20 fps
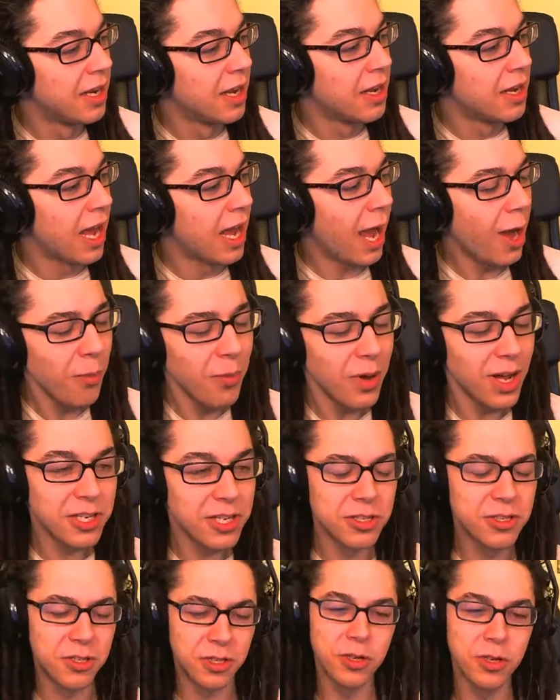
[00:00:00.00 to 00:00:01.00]
How
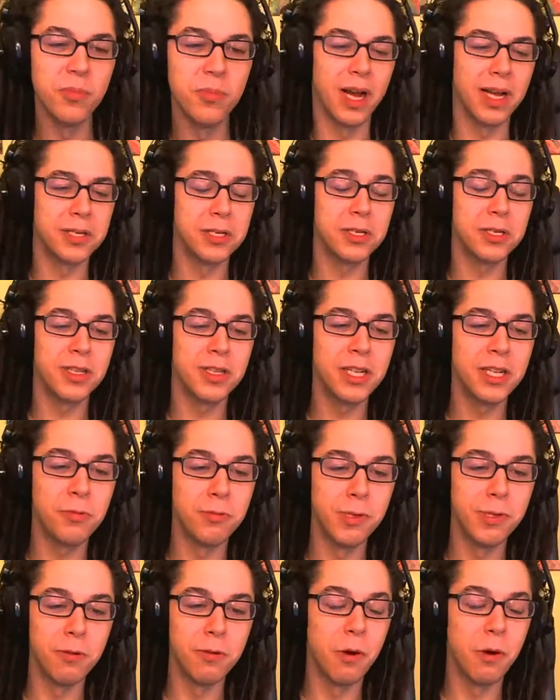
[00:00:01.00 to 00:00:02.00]
much is too much? That's
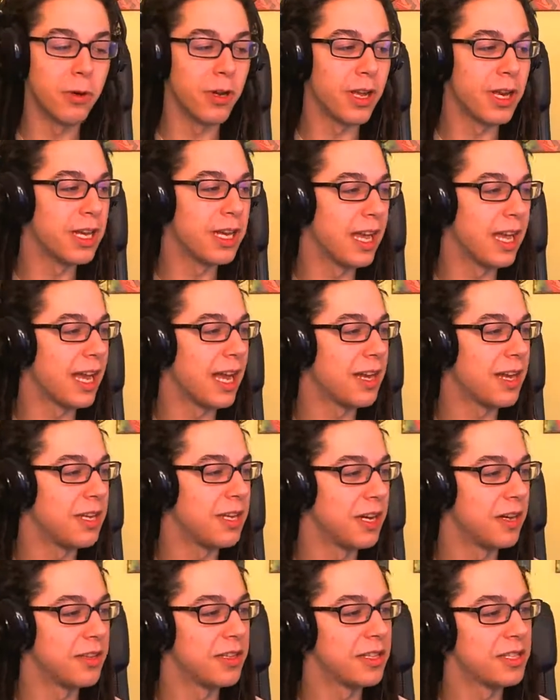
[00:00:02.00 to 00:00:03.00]
really what we're going to get at
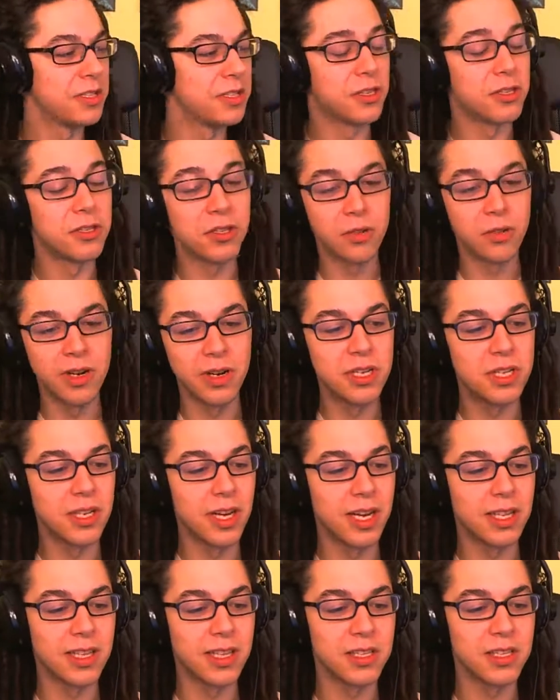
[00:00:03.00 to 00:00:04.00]
here. This is the
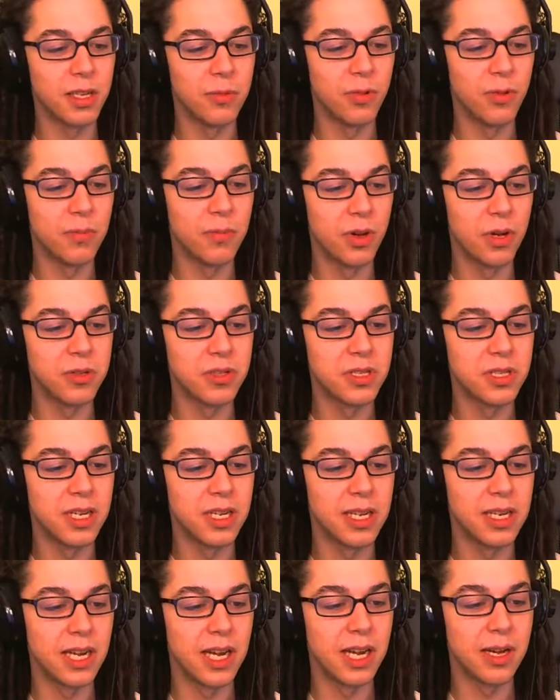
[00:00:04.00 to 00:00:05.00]
screenshot that someone
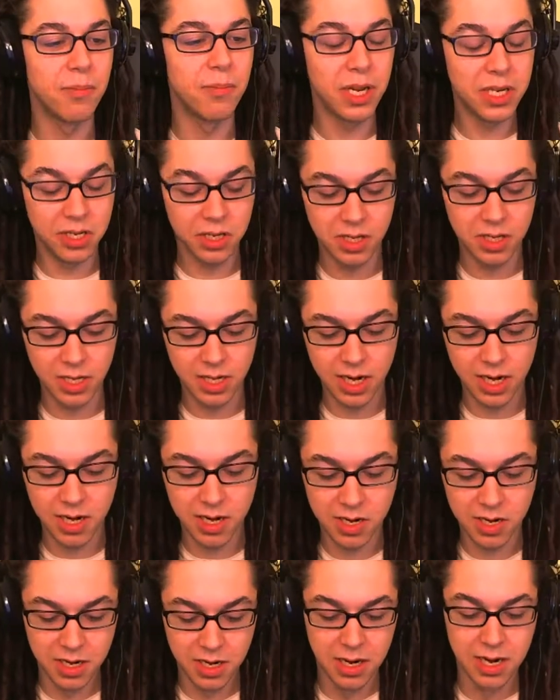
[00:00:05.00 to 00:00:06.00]
posted, much to
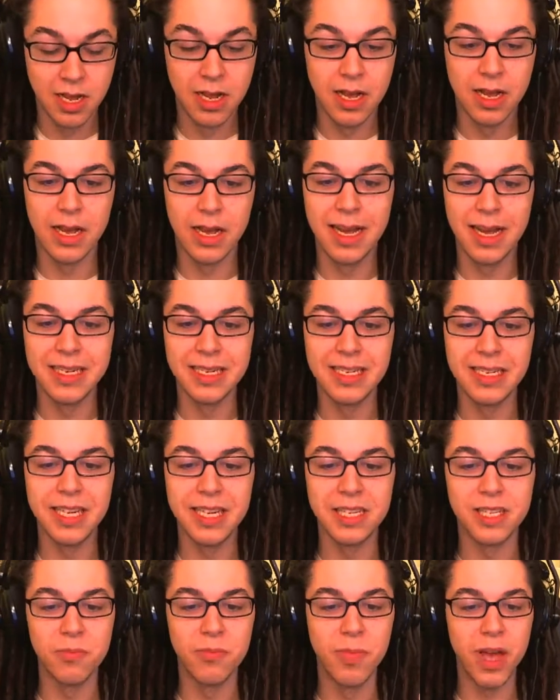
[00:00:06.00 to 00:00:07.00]
their
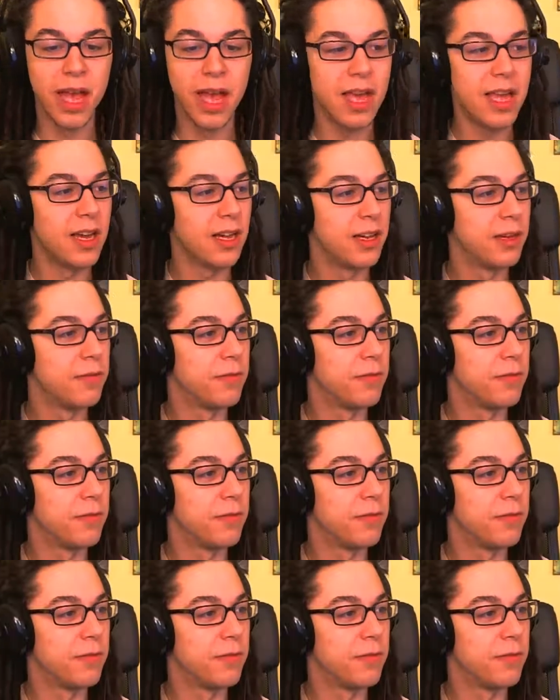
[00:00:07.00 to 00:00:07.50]
dismay of